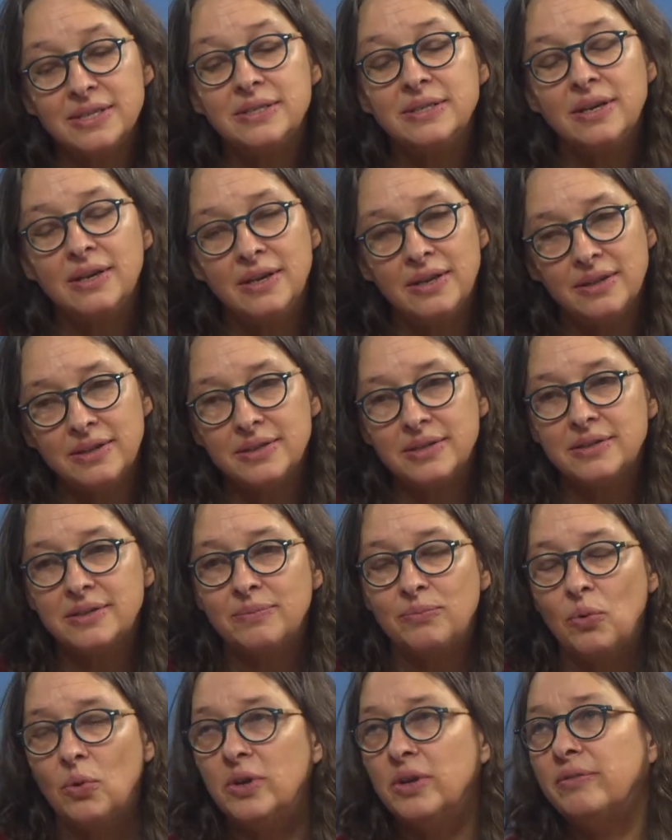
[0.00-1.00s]
is this is
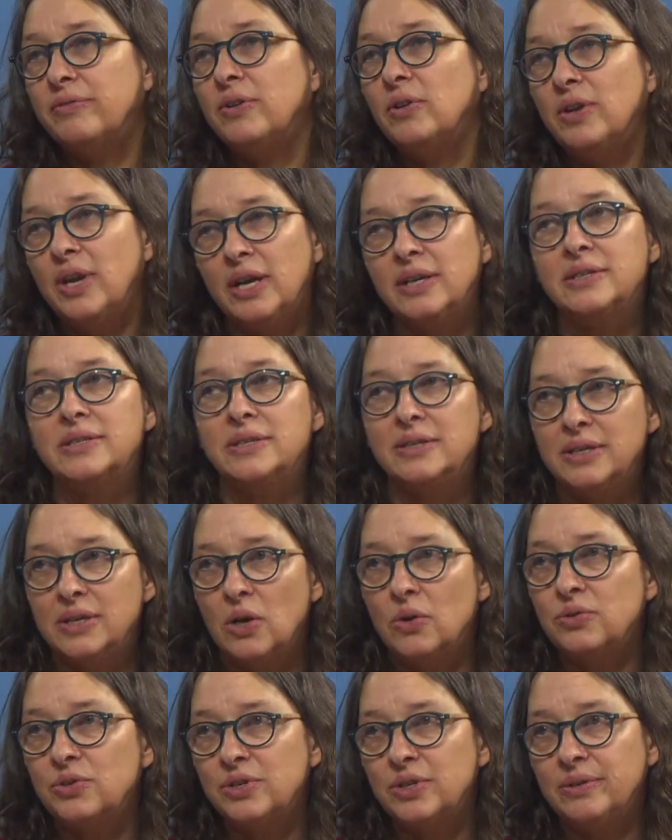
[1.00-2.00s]
important if you're next to
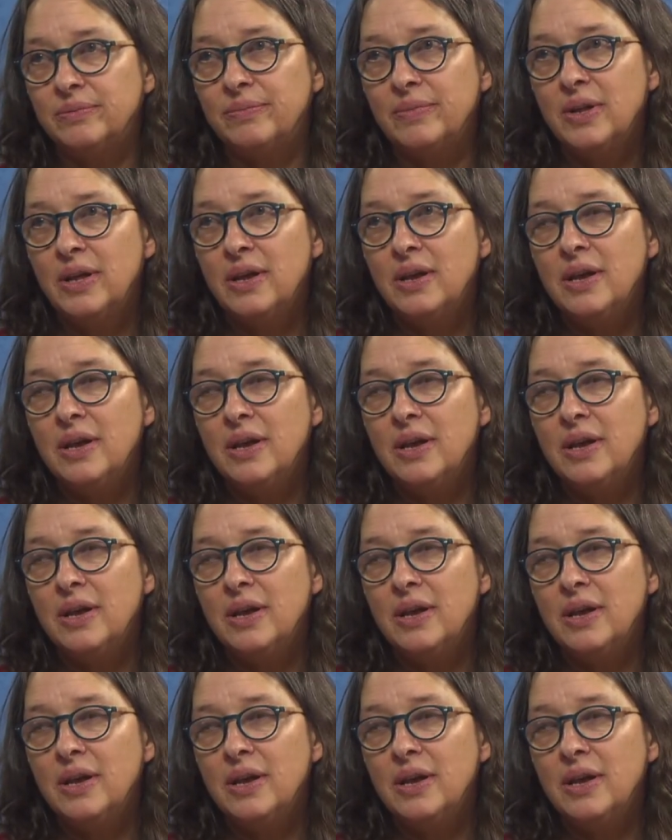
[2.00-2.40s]
the ocean.